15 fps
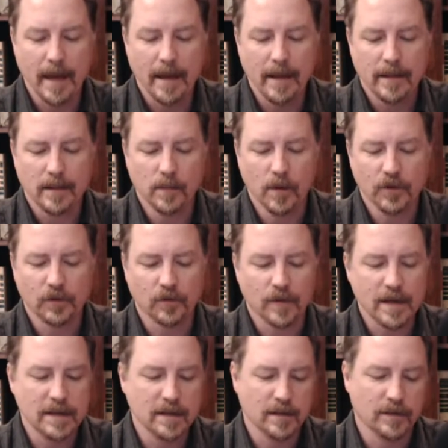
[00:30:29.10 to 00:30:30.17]
The most
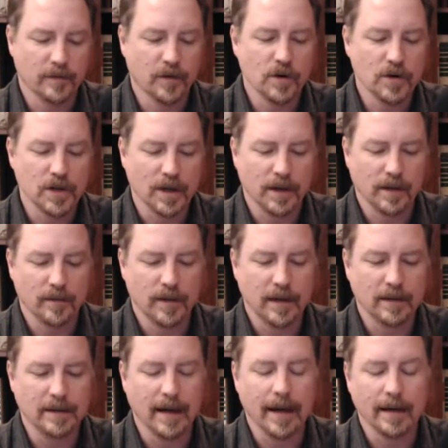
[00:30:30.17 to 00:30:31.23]
recent version of the
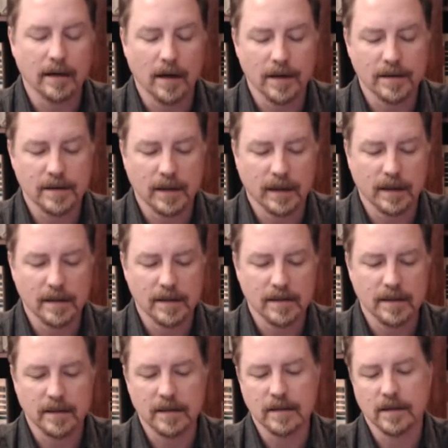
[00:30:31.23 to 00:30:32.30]
Diagnostic and
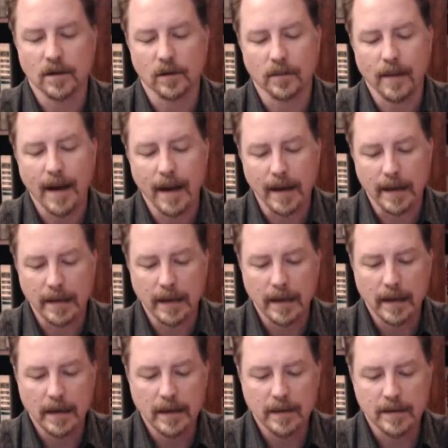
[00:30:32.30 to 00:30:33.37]
Statistical Mind,
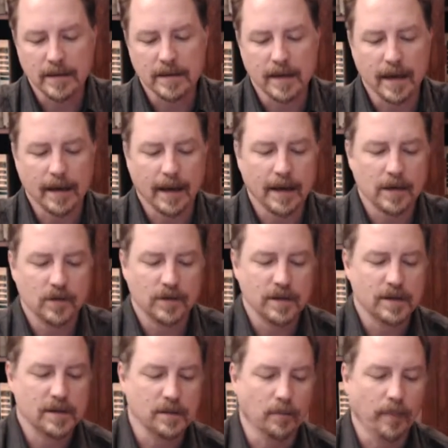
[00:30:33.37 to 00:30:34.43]
the
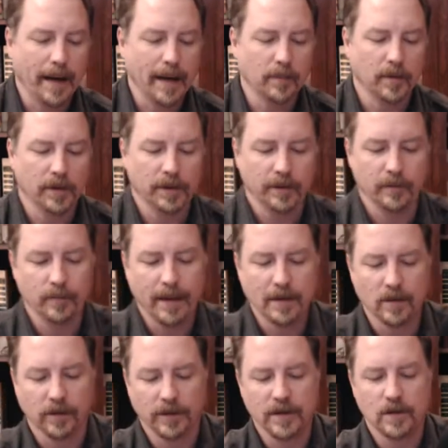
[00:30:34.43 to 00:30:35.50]
psychiatrist's Bible of
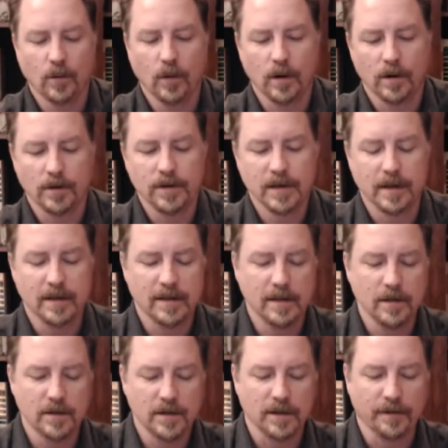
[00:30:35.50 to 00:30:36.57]
mental disorders,
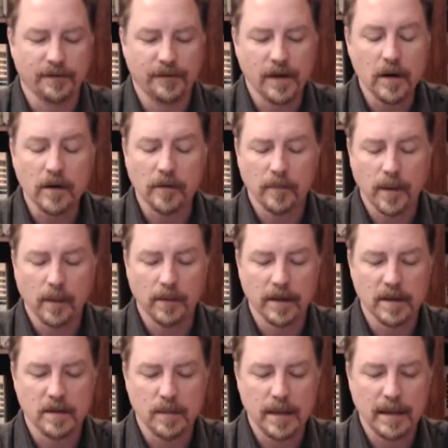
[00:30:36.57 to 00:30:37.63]
considers the fear of public
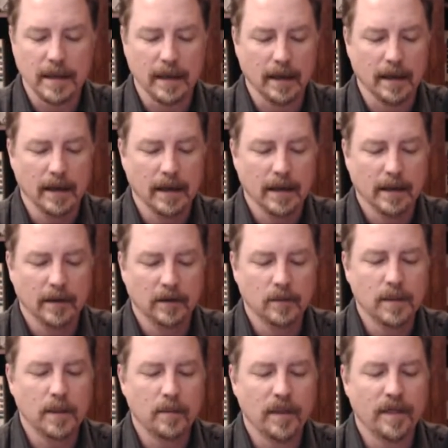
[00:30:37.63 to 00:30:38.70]
speaking to
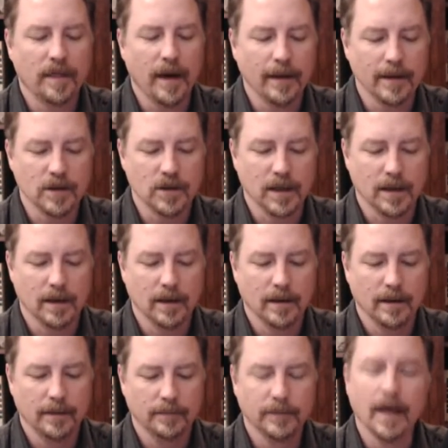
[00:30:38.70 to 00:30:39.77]
be a pathology,
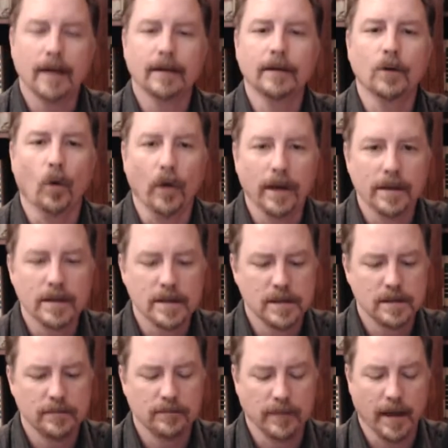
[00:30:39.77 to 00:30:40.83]
not an
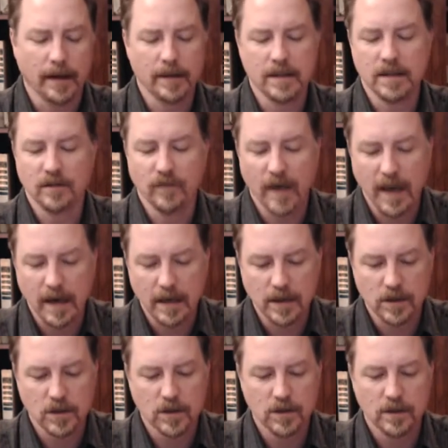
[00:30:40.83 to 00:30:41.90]
annoyance, not a
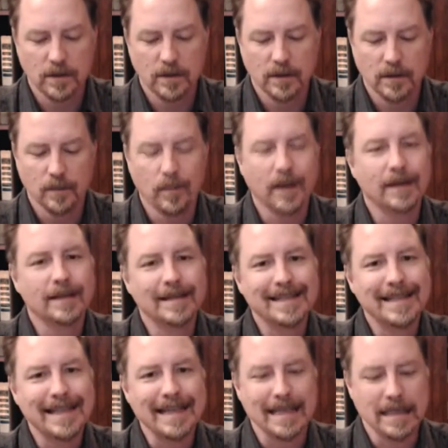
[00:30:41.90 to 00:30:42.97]
disadvantage, but a
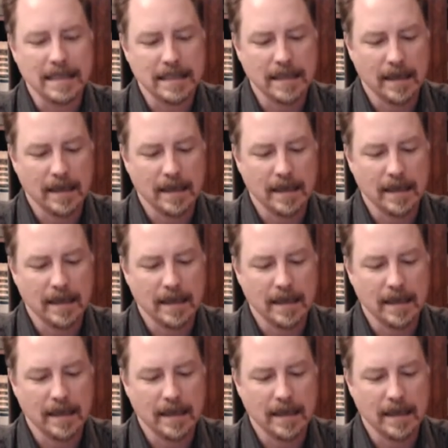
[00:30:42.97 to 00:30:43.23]
disease.